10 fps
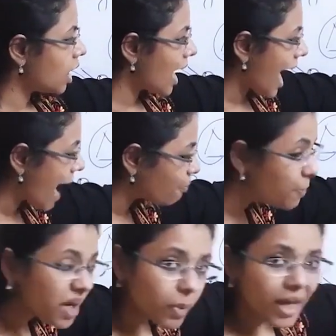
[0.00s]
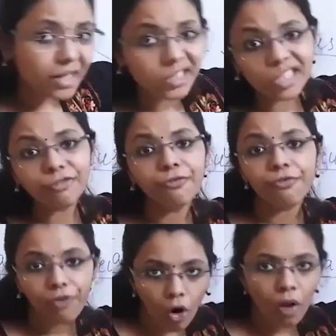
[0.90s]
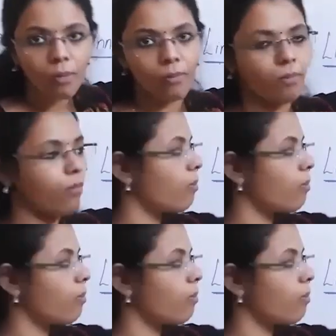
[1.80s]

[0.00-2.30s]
abbreviated form